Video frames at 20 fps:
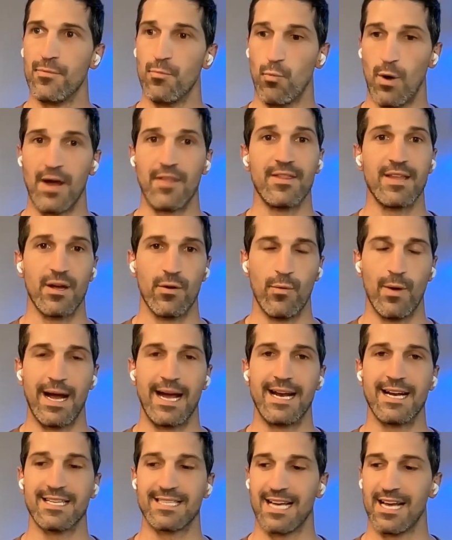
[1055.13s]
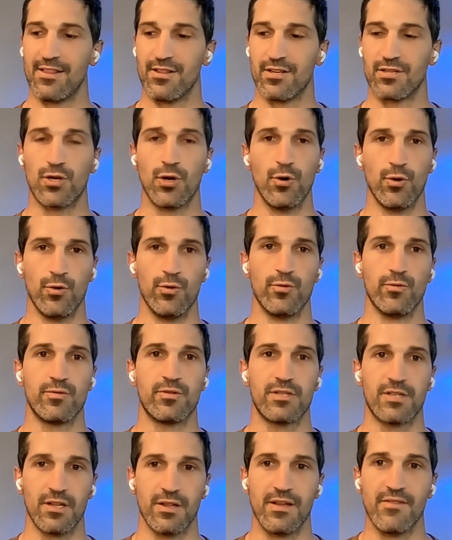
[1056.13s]
one, the awareness and the
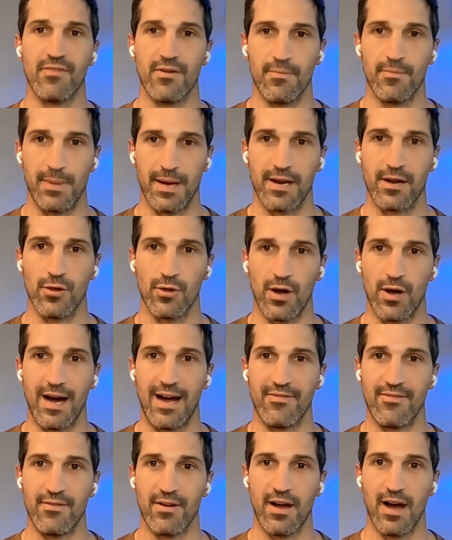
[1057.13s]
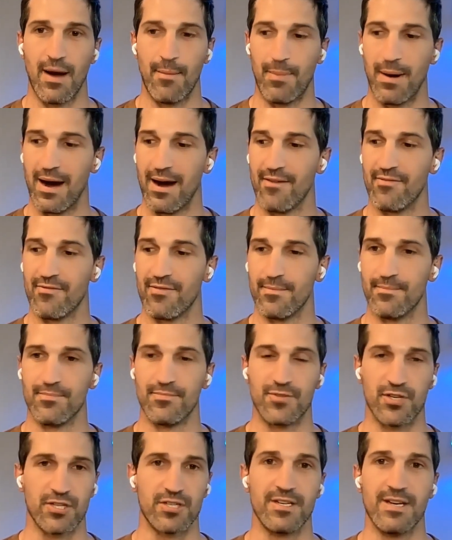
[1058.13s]
tools to live a better life apart
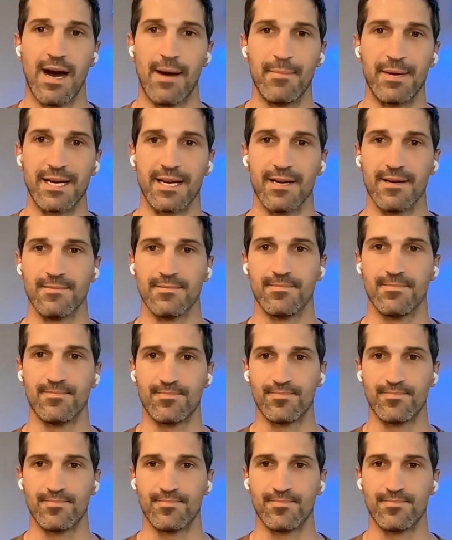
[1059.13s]
from just numbing it.